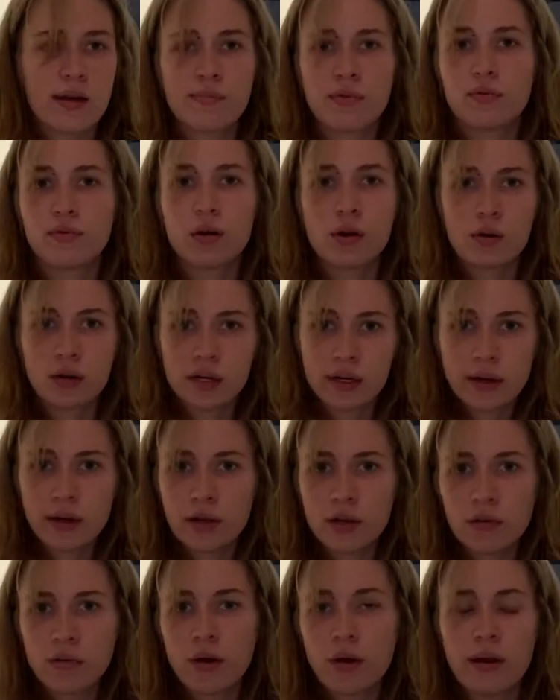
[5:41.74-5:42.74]
of coconut
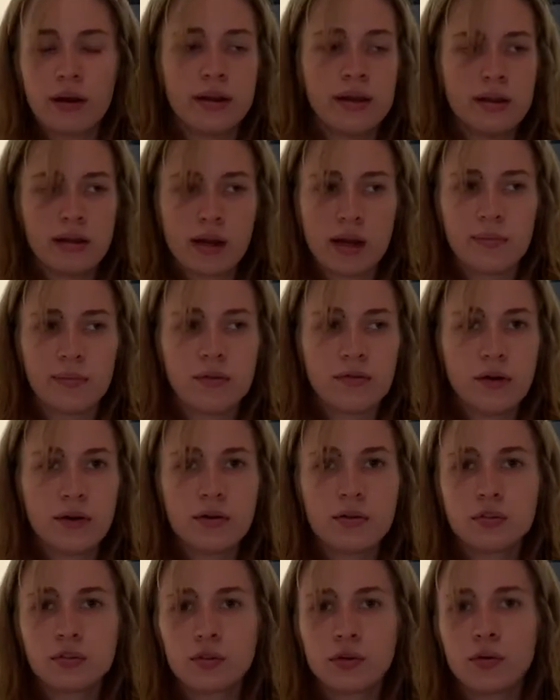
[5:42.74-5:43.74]
you want, any type of
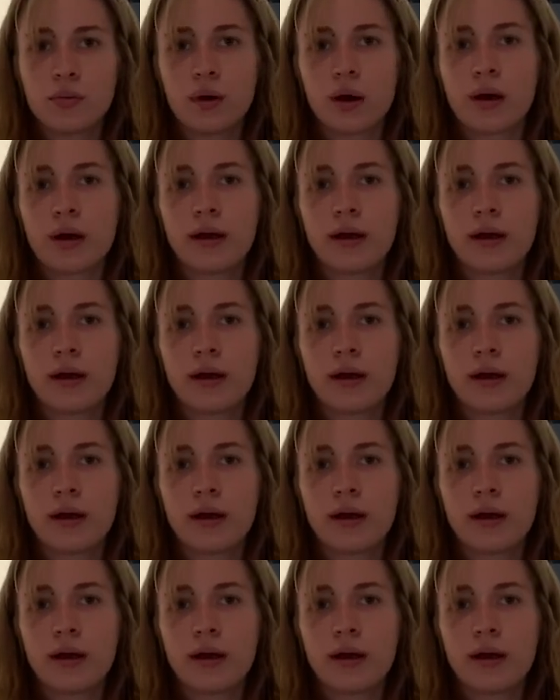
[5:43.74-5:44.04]
oats you want.